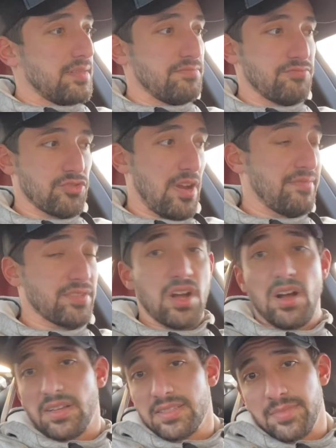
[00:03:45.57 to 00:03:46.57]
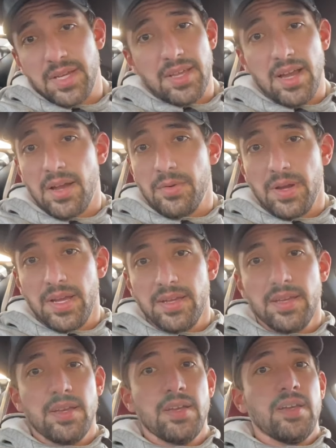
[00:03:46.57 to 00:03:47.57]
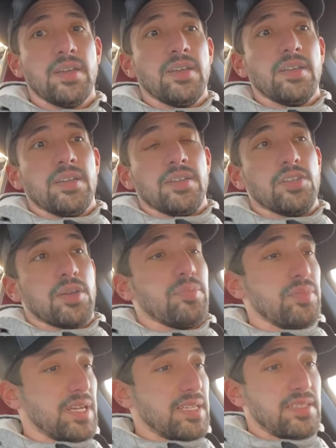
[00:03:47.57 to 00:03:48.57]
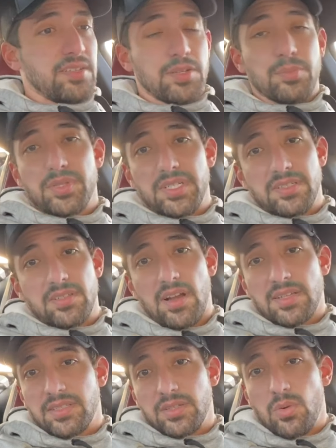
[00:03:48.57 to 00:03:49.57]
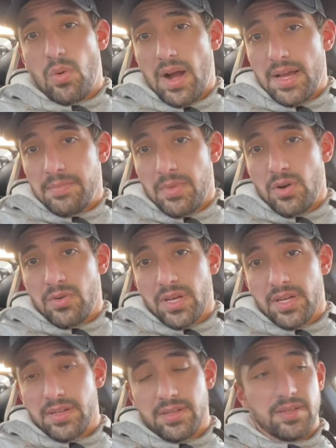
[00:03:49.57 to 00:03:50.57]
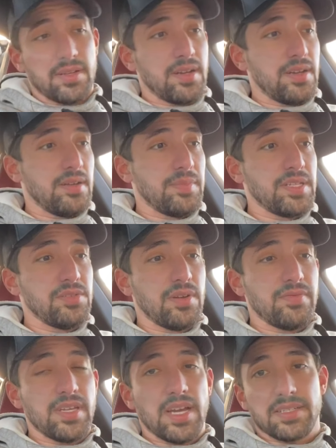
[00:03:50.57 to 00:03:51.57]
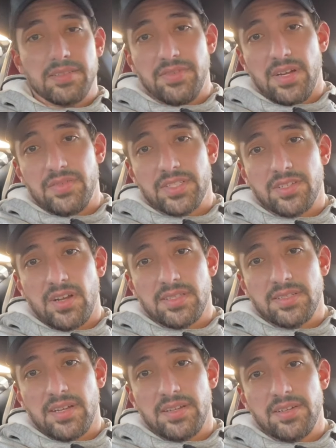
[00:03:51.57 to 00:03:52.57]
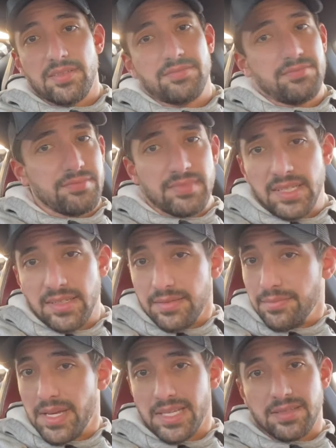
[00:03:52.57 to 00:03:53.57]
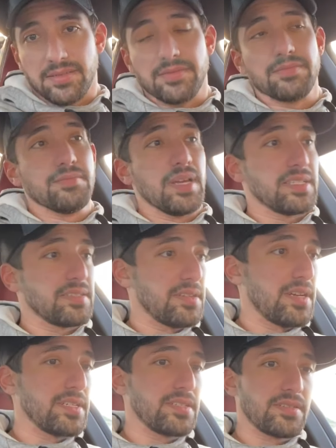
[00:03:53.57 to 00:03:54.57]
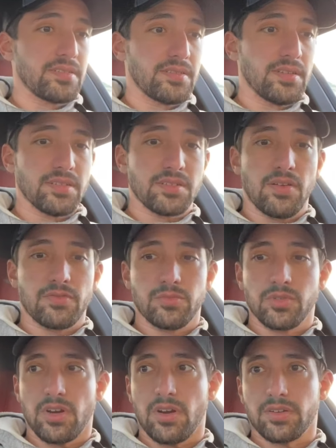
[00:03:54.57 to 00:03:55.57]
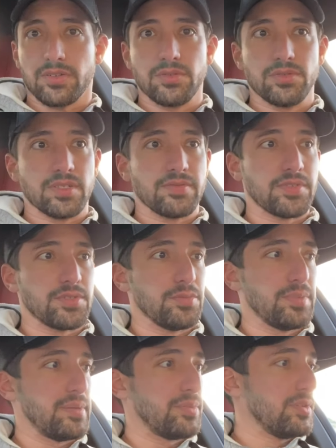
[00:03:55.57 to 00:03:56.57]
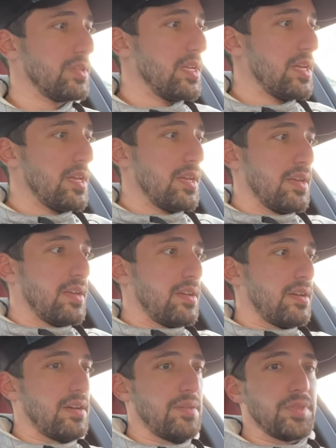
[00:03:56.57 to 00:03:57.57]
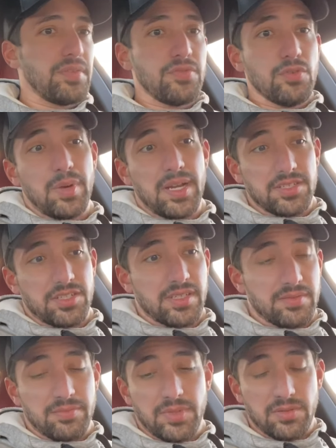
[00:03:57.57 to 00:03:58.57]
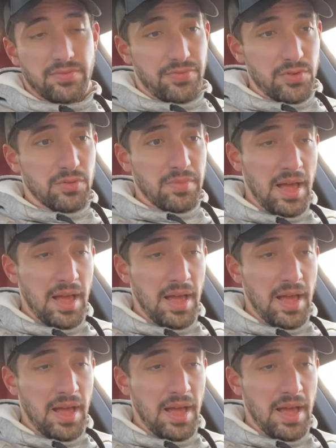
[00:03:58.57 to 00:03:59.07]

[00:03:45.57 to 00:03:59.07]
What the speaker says: Drives awesome on the highway. You can, like I said, you can put the exhaust in quiet mode. I do have the active valve exhaust on here. It makes a nice comfortable car to cruise in for 2 people. And the fuel mileage, fuel